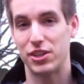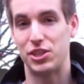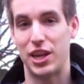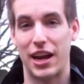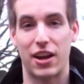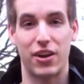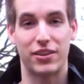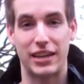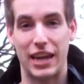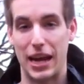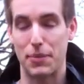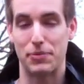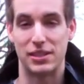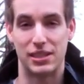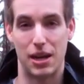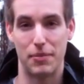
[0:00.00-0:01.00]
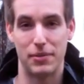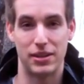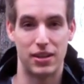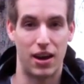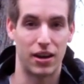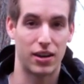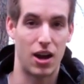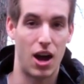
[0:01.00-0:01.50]
check out
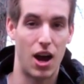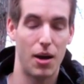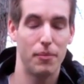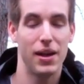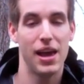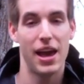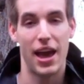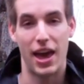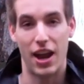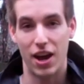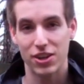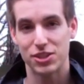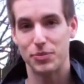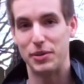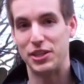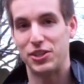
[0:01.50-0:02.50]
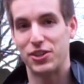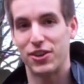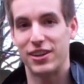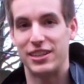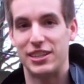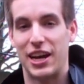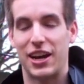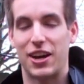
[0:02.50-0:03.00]
campthesummit.com, and also be sure to
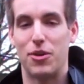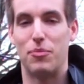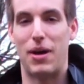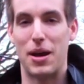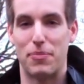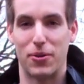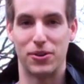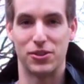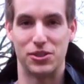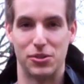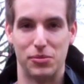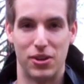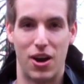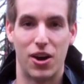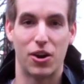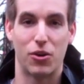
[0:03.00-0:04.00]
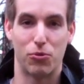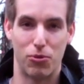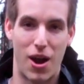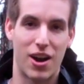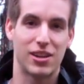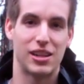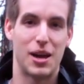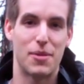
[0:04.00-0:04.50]
check out my personal blog,
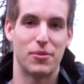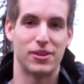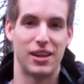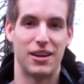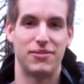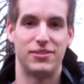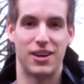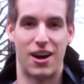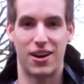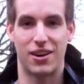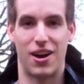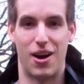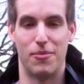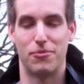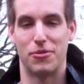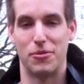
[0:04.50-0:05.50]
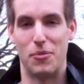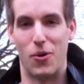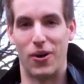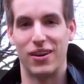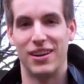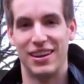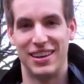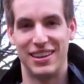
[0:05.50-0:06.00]
rockclimberlife.com, for more.
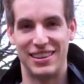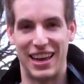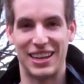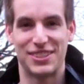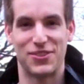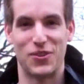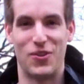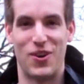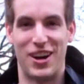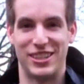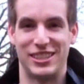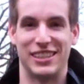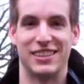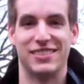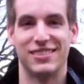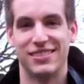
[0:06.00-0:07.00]
Thanks for watching.